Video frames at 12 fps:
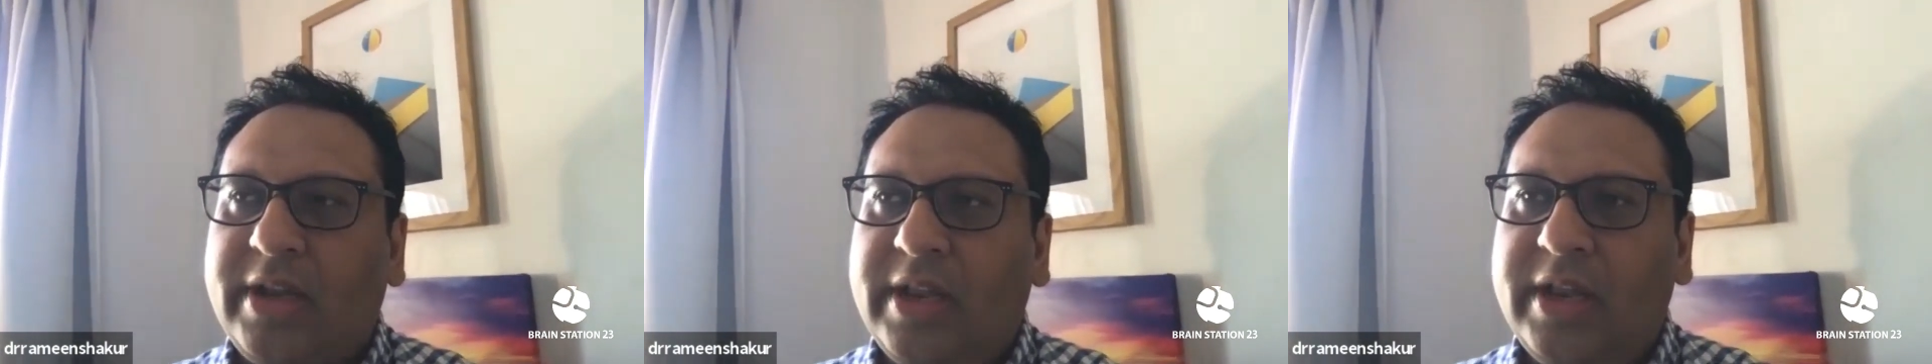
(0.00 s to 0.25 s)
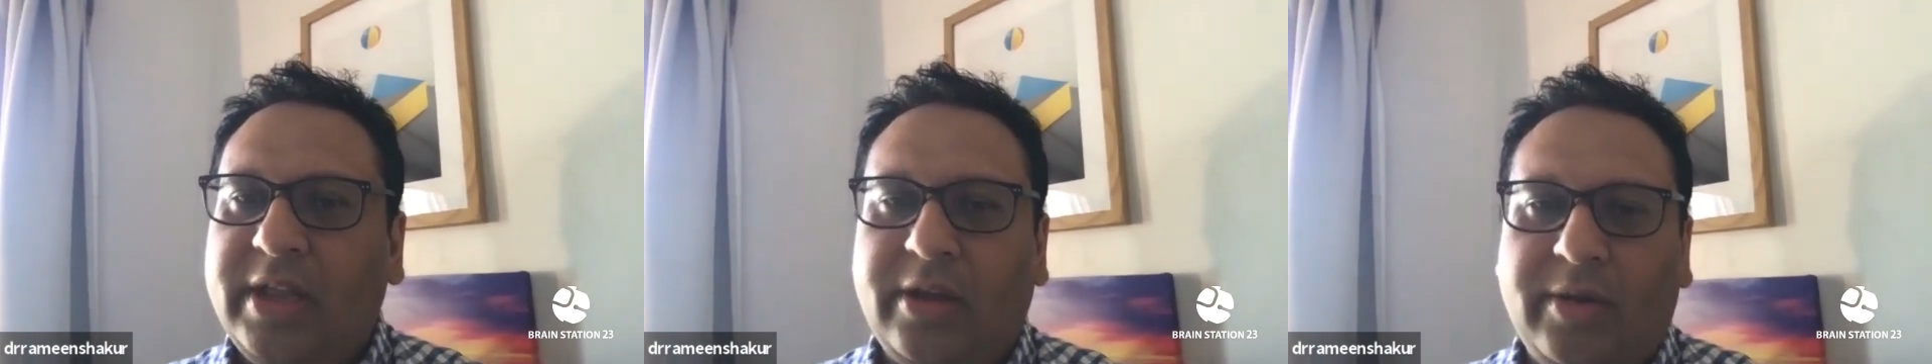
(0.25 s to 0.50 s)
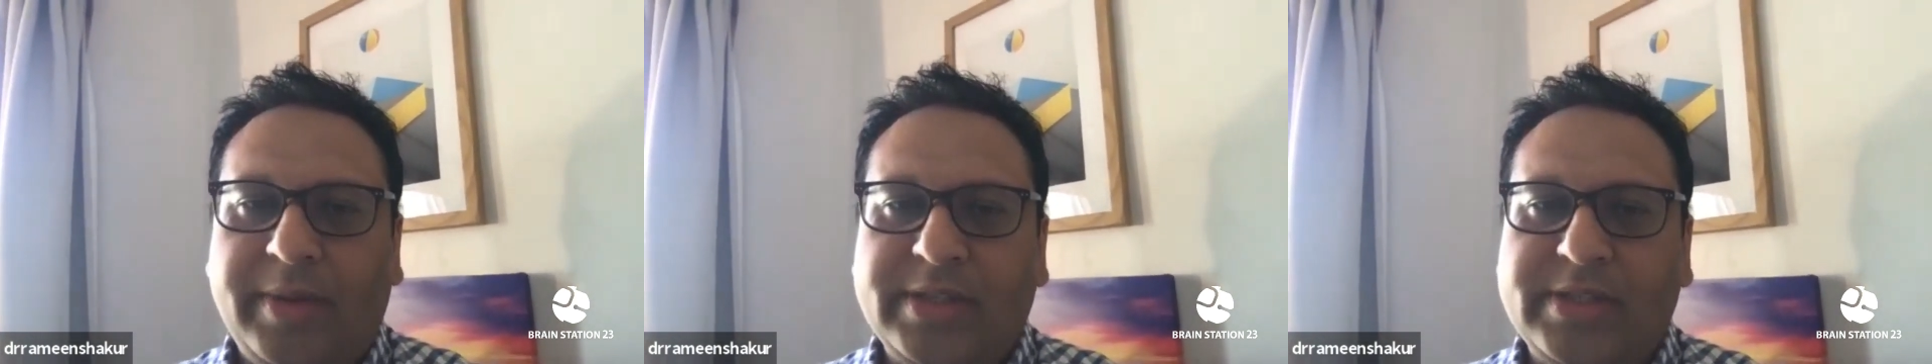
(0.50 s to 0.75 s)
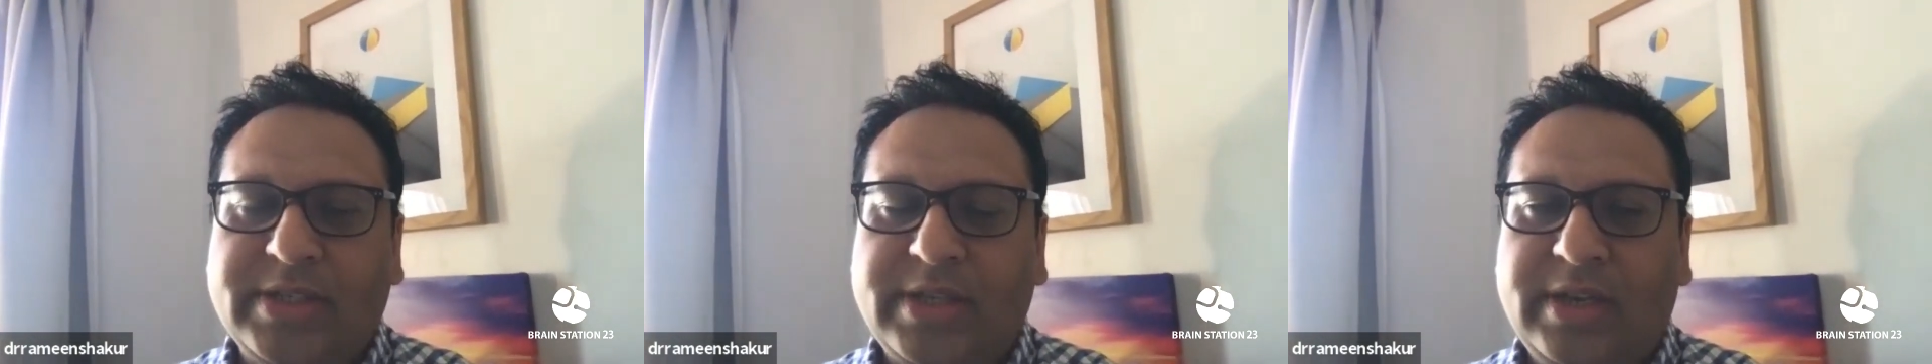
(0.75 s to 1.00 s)
clinical
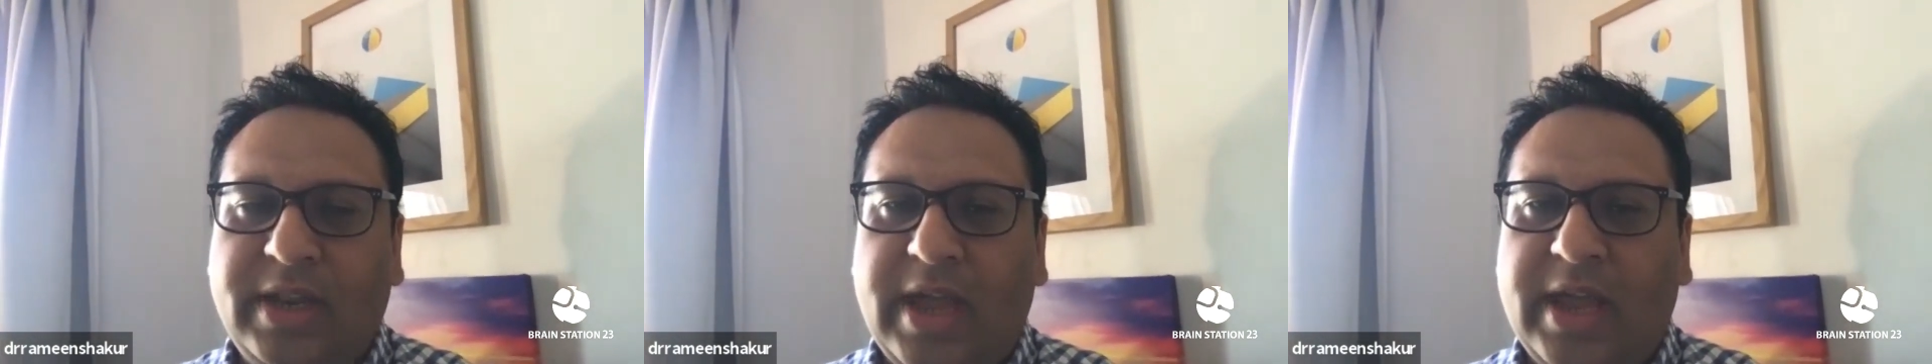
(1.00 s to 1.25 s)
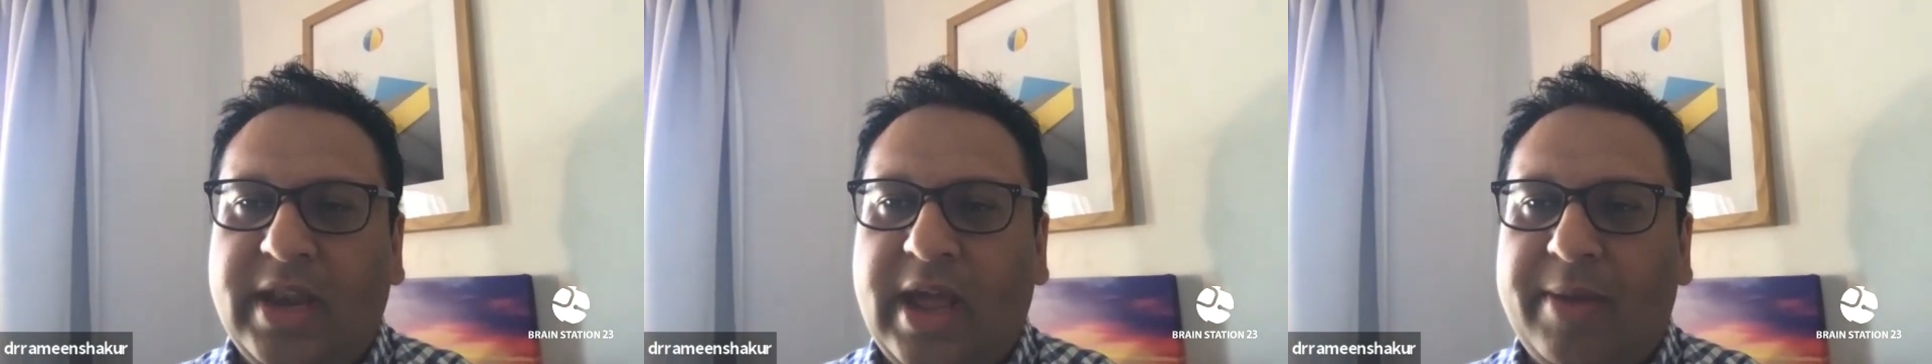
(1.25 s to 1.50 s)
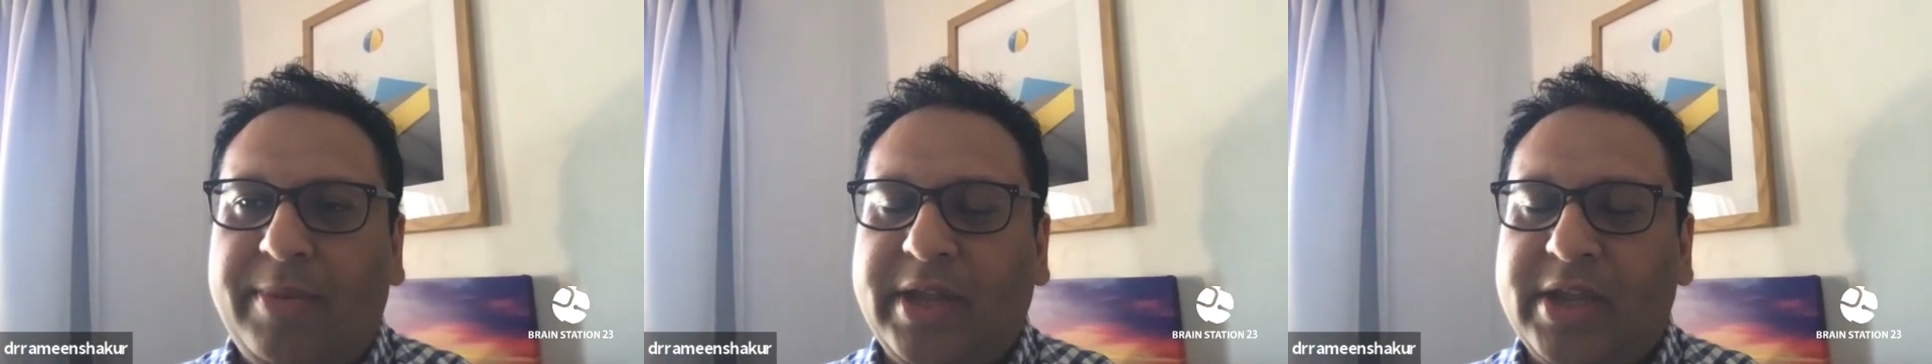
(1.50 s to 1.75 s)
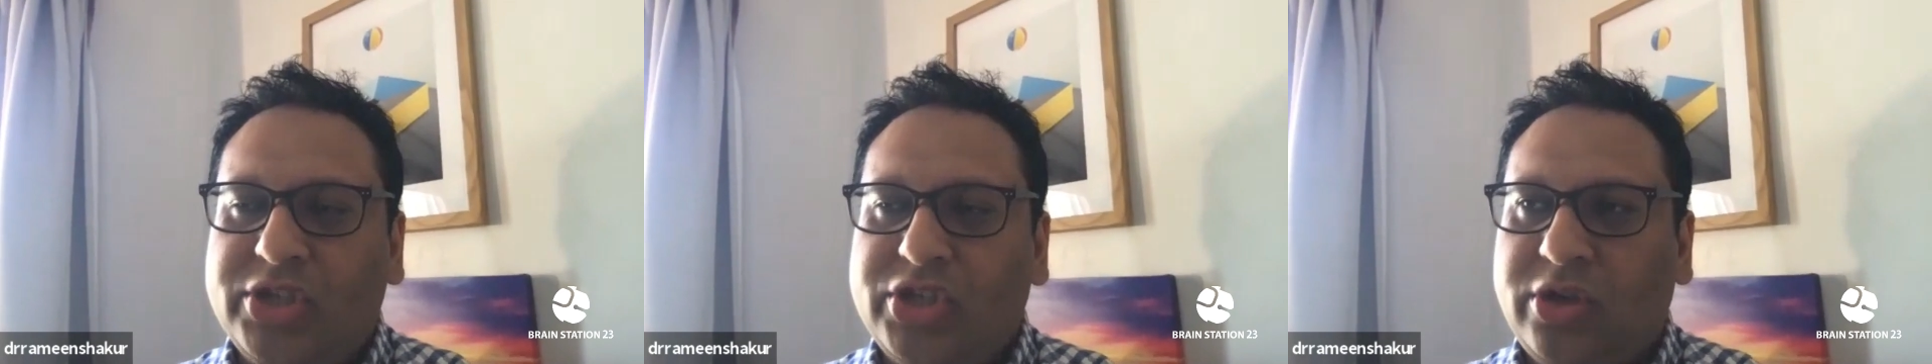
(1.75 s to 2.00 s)
medicine and
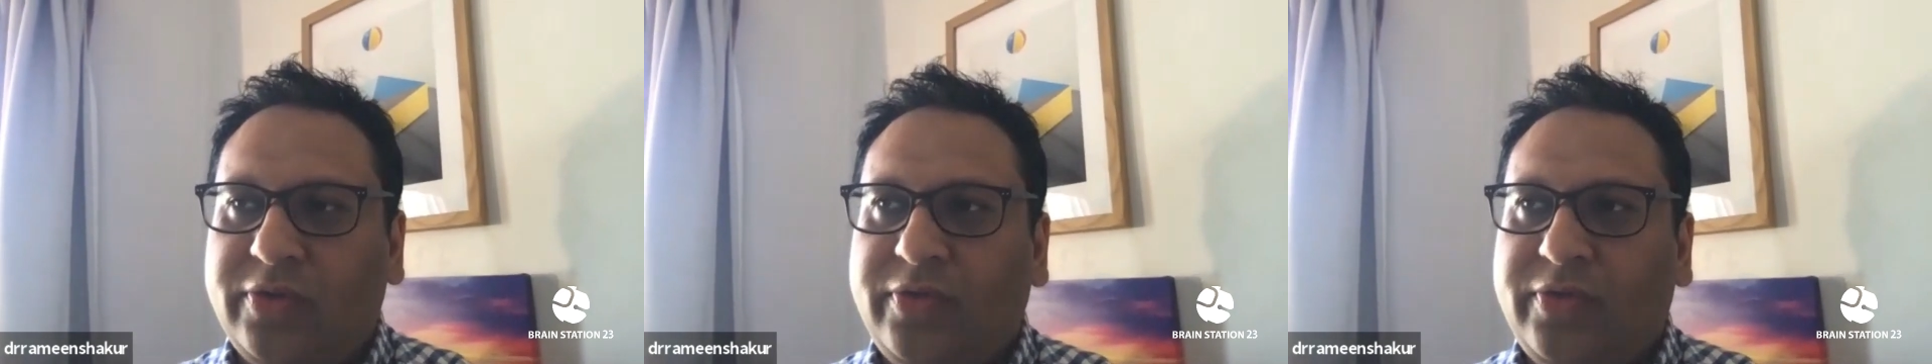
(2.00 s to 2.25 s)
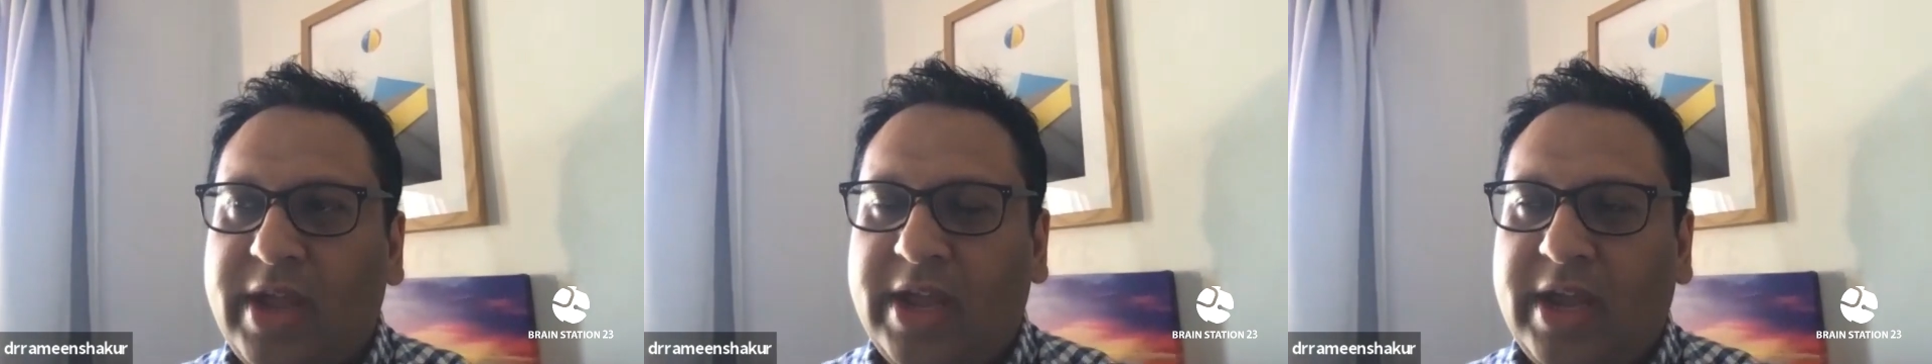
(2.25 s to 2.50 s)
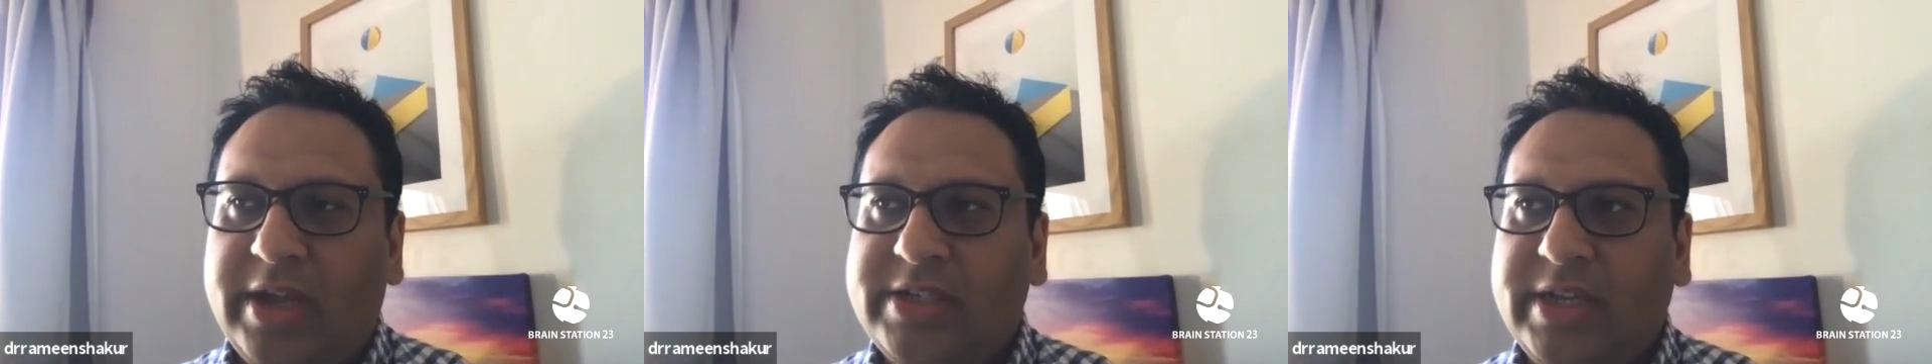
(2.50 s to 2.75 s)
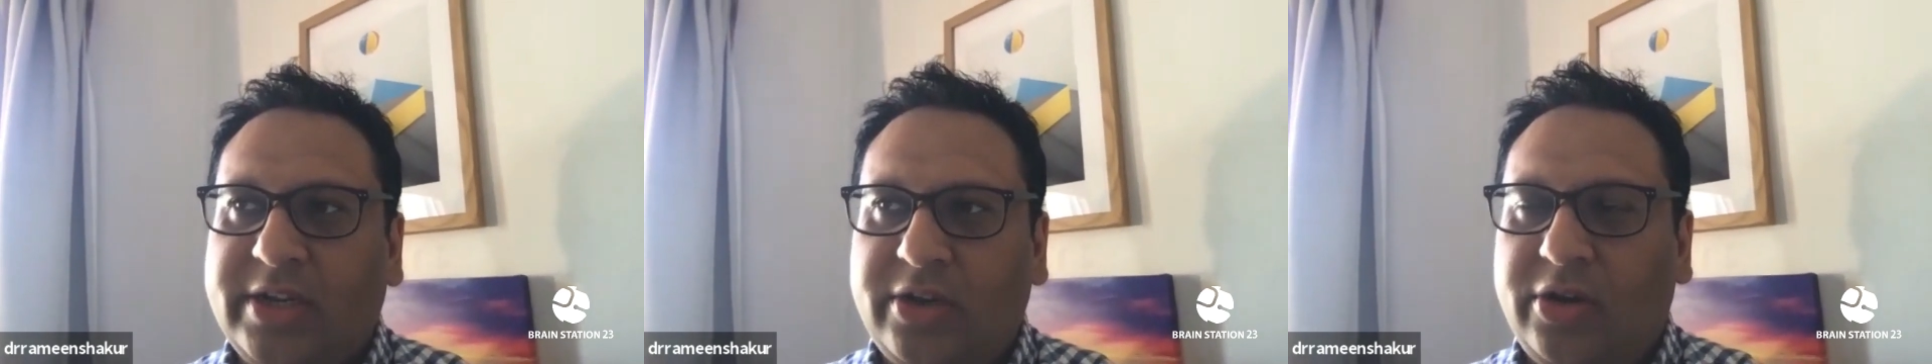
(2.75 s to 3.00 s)
application of AI
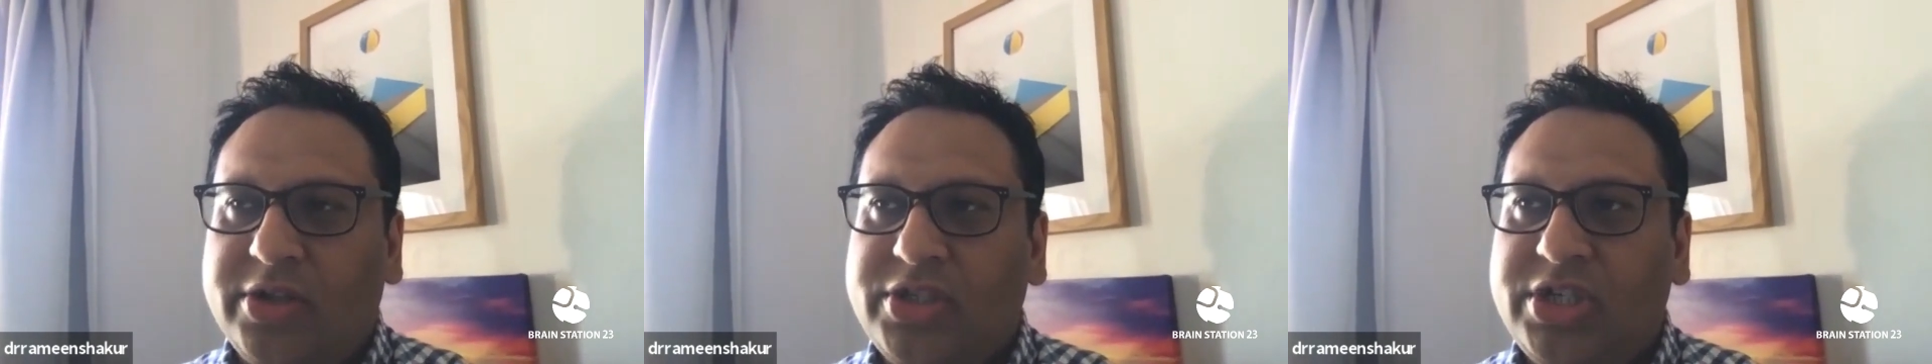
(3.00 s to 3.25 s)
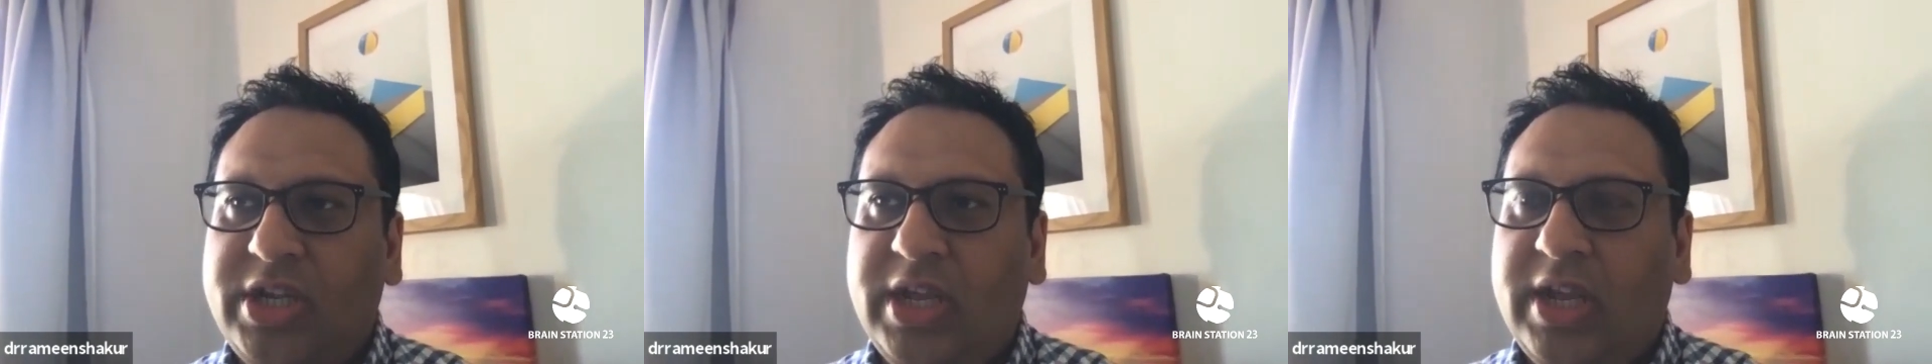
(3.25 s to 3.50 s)
technology.